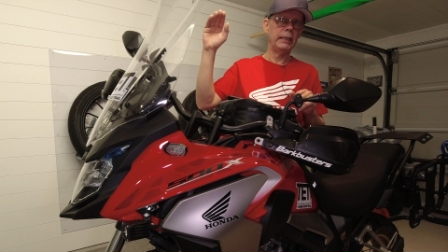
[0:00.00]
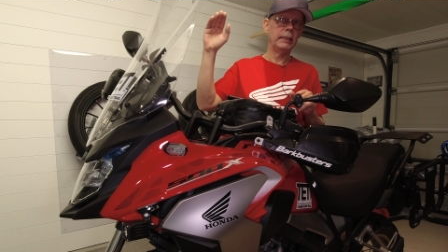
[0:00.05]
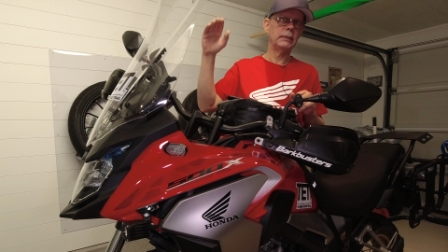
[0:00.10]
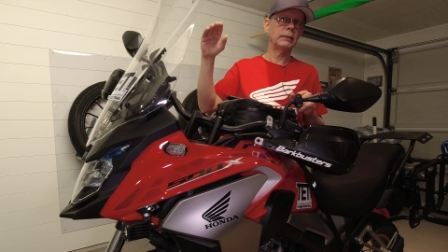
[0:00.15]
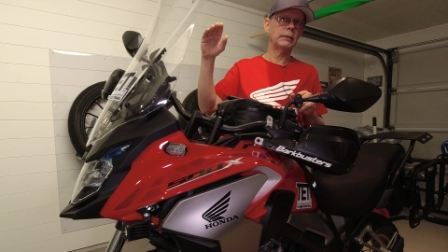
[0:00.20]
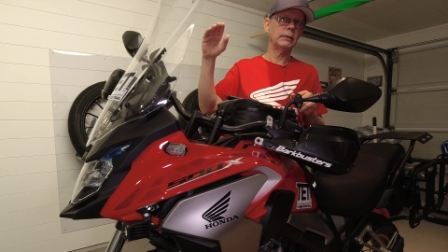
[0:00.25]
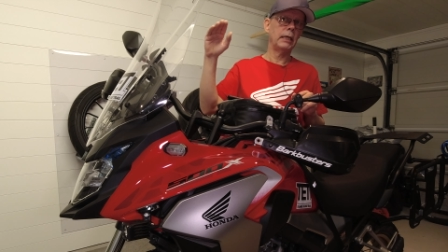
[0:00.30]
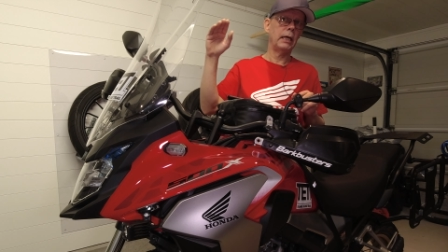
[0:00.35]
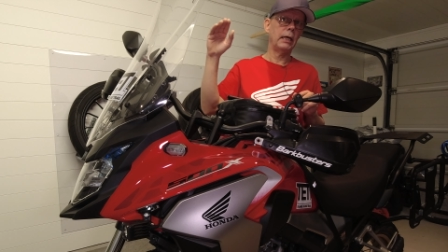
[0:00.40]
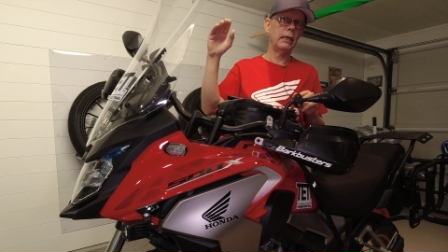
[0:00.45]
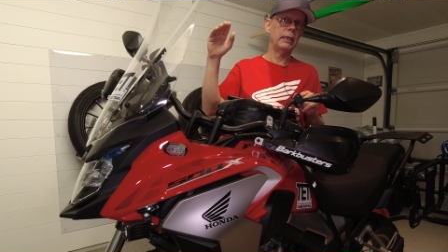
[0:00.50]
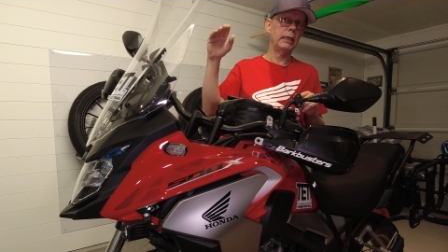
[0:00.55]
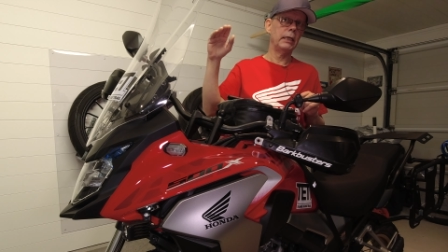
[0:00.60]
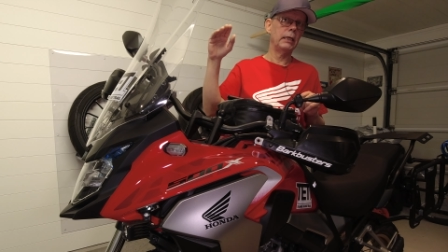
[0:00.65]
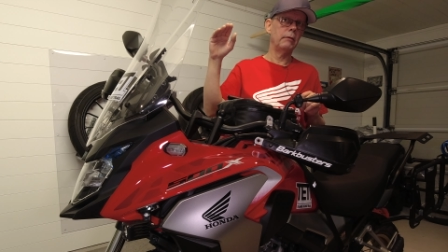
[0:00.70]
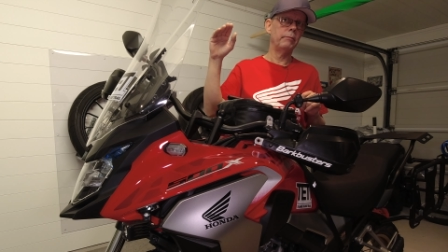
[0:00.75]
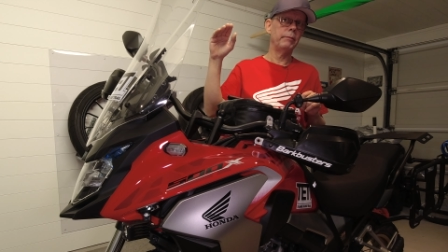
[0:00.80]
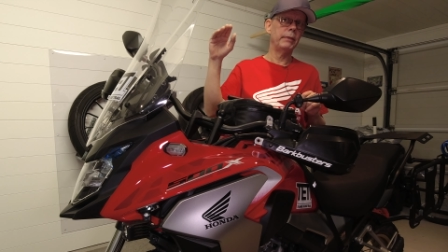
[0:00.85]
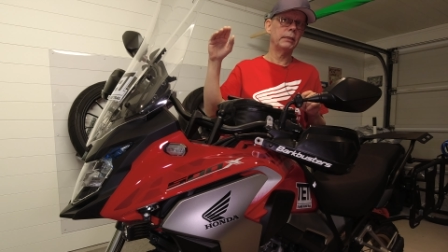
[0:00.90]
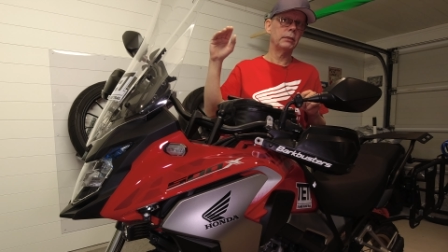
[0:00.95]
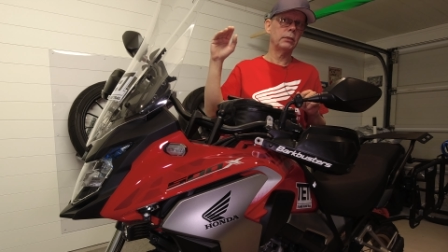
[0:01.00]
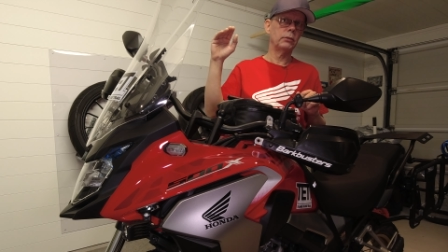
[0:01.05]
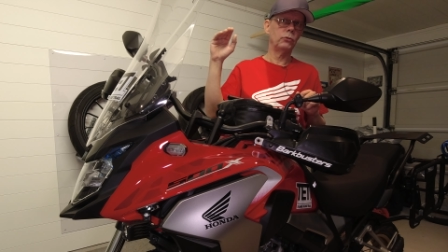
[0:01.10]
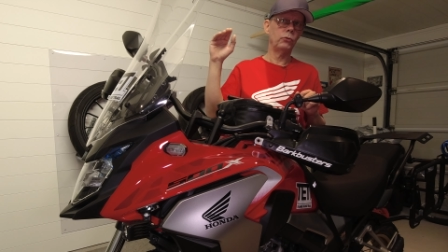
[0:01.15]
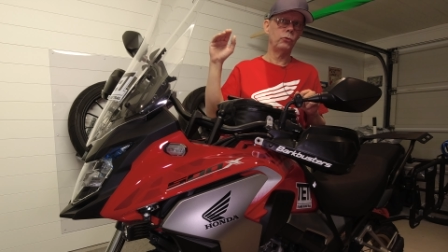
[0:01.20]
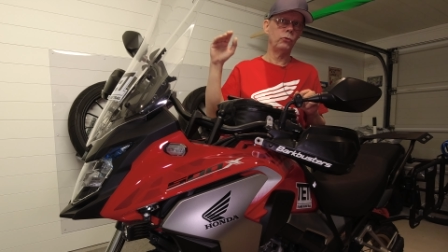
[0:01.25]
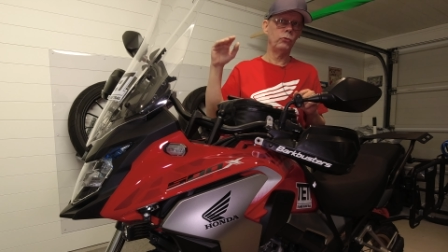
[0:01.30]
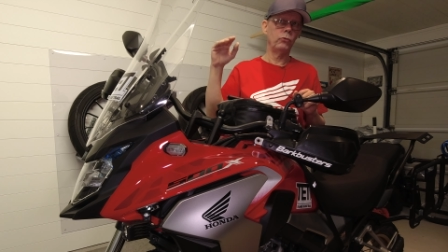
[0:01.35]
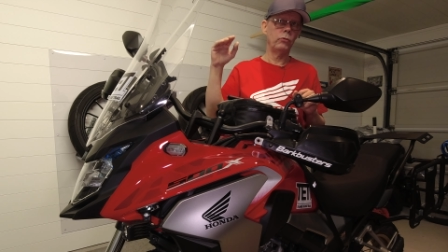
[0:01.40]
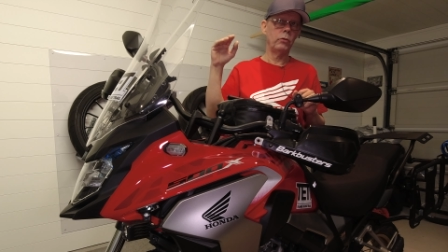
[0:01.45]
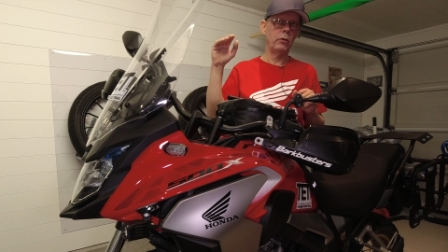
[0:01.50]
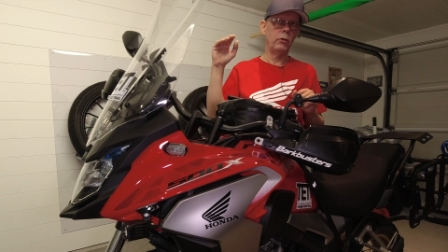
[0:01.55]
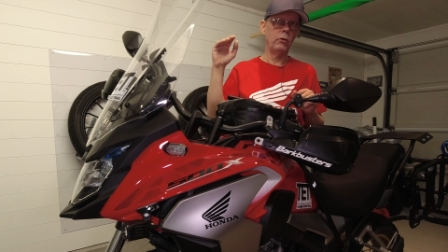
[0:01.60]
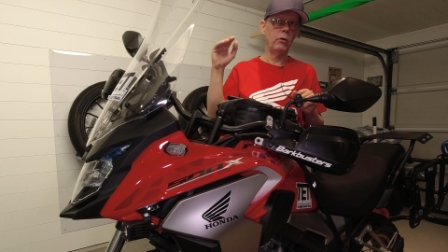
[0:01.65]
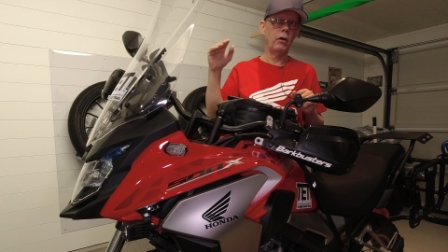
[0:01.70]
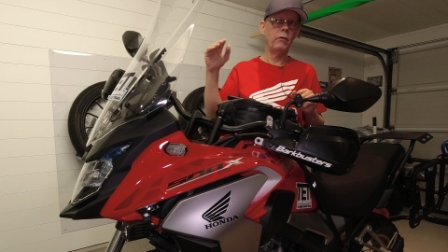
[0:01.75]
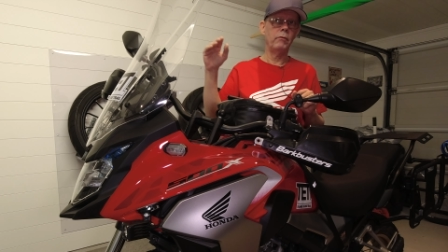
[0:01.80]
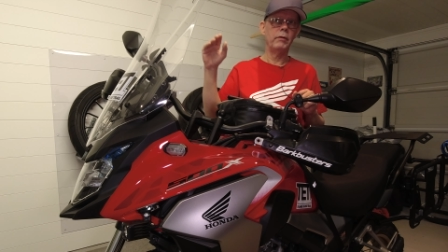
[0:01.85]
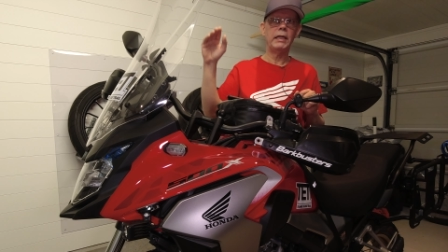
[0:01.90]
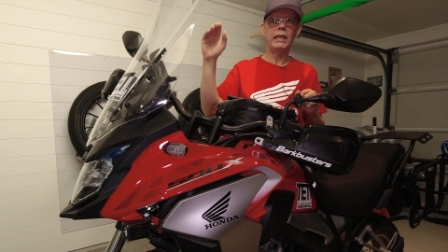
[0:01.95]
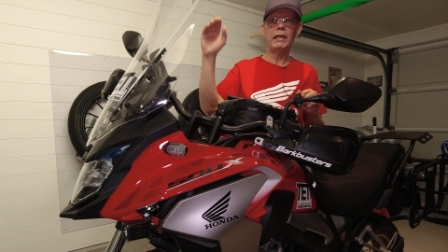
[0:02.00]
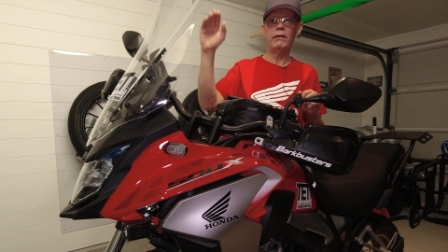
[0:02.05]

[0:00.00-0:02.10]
is a little bit too low,